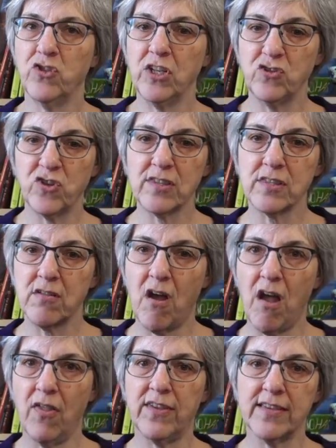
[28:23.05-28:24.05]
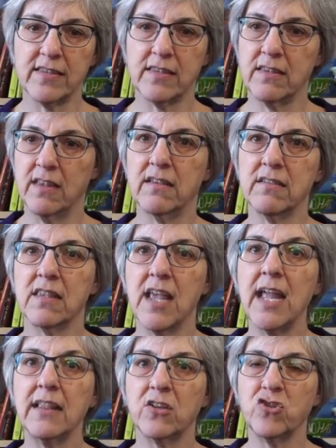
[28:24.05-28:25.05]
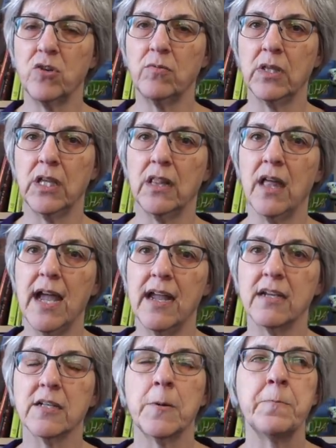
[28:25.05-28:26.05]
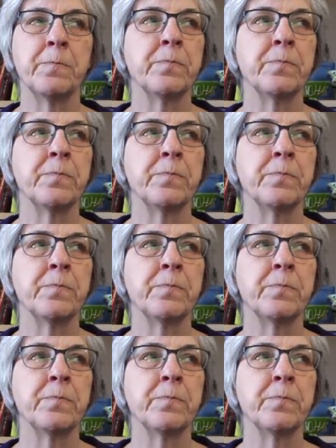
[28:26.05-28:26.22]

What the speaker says: She just saw this thing that she really liked.